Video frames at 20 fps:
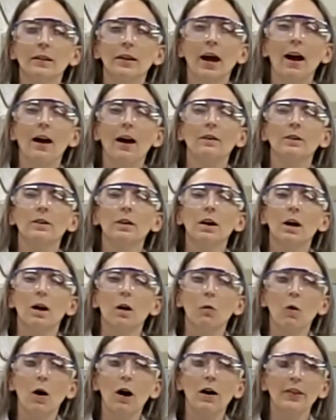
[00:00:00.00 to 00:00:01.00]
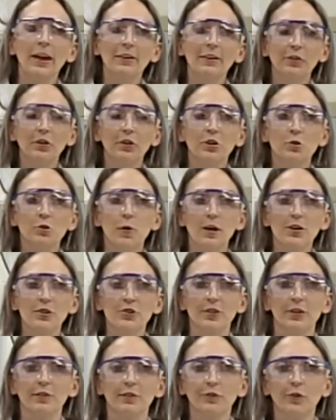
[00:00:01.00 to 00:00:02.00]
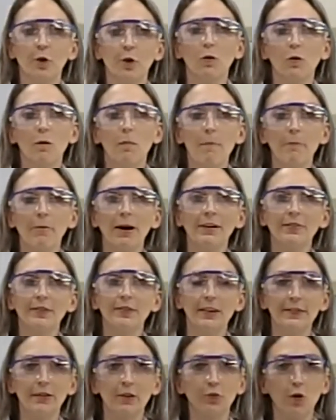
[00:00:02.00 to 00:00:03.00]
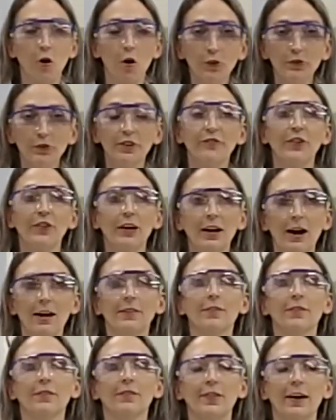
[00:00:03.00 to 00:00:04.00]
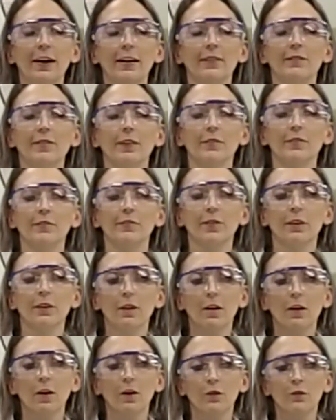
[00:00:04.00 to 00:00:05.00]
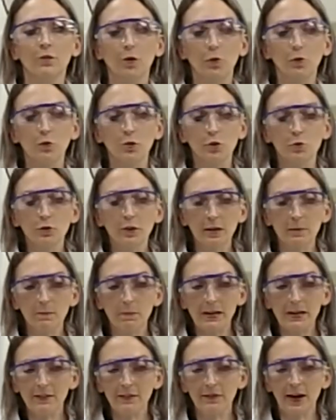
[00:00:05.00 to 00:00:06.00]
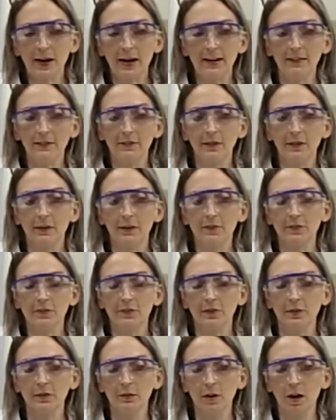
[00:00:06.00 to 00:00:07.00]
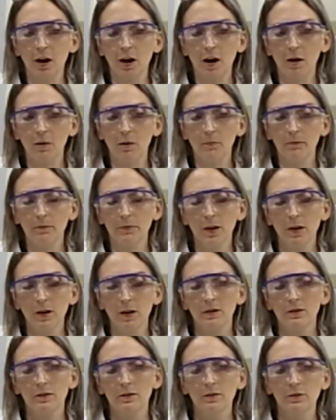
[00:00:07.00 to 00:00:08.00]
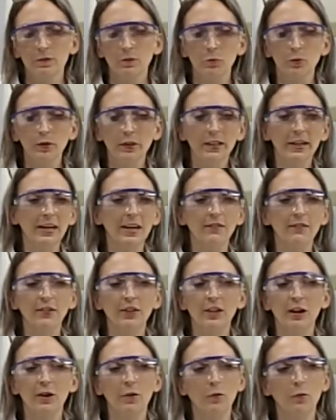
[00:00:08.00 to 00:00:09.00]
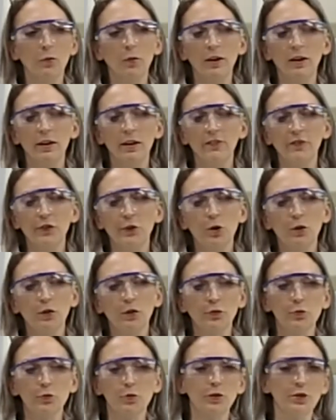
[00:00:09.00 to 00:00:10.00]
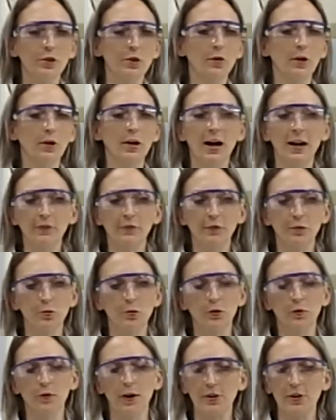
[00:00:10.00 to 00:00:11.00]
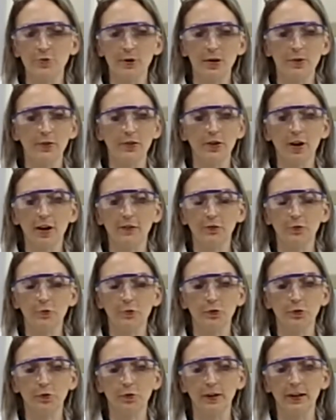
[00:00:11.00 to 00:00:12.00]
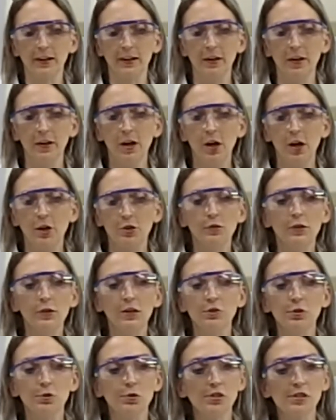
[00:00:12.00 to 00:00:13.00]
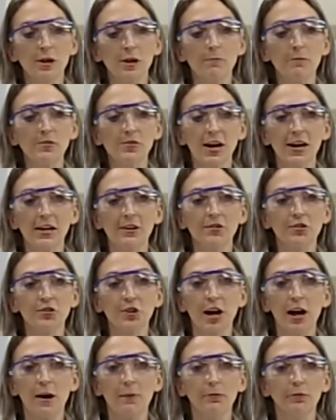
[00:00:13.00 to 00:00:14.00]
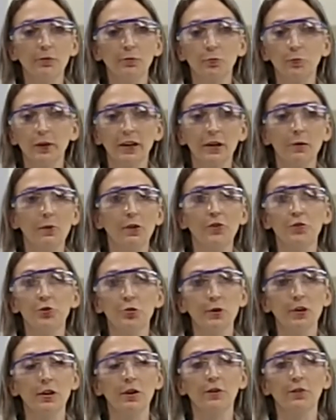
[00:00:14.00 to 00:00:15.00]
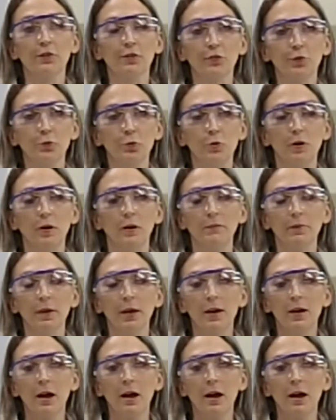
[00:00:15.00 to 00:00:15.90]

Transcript: Yeah, well, that's a good question. So remember I said there's all different kinds of scientists. So you can be a scientist, really even if you go to school, you go to high school, graduate with your high school degree, you can do some science jobs really with 2 years of school.